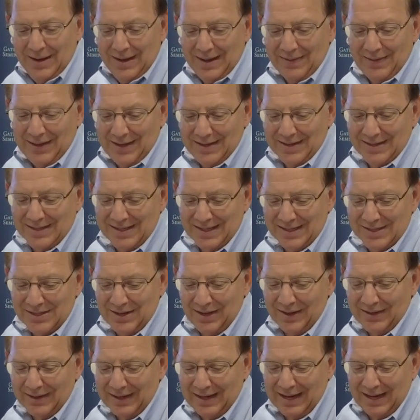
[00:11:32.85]
And then he says,
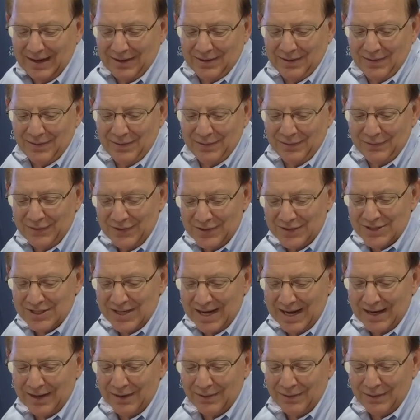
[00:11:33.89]
on account of the fierce
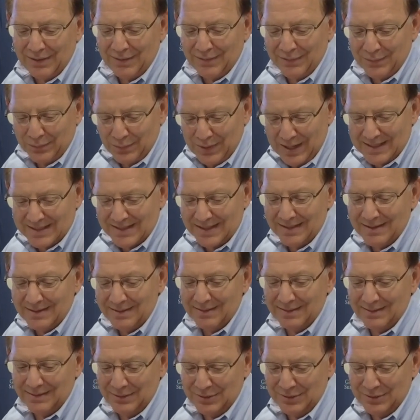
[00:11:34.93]
anger of Rezin,